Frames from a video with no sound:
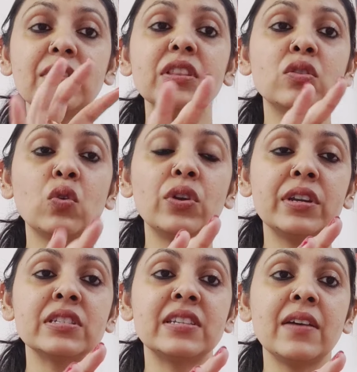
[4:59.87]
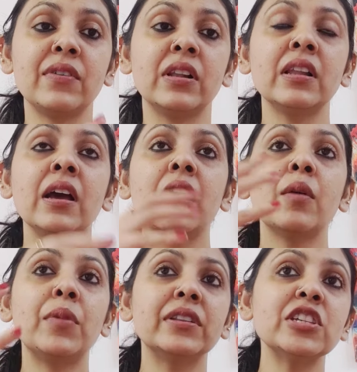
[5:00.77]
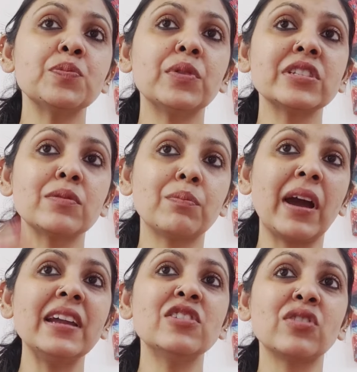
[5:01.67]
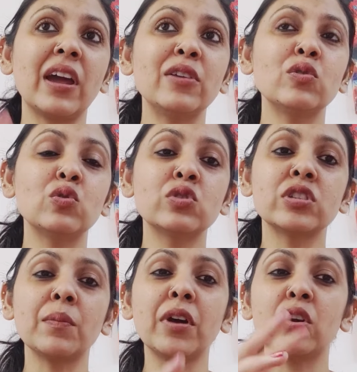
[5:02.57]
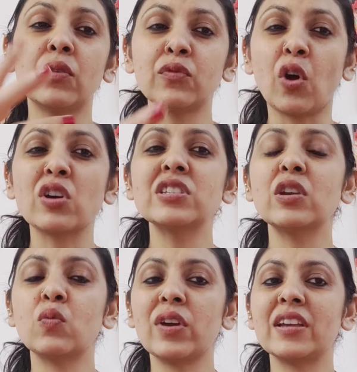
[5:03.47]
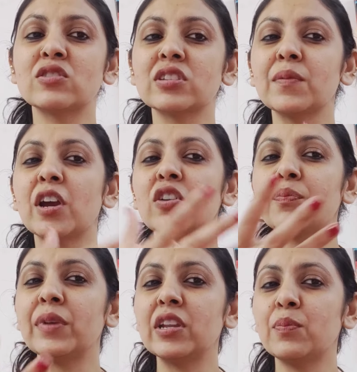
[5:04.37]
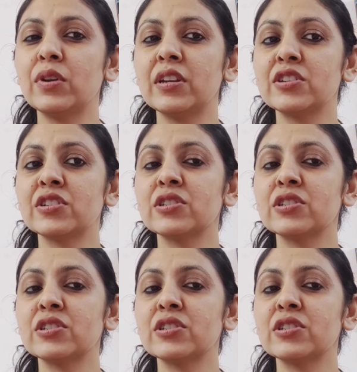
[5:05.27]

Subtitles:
though it is devil, but this person might try to use some kind of toxic ways or some kind of manipulations to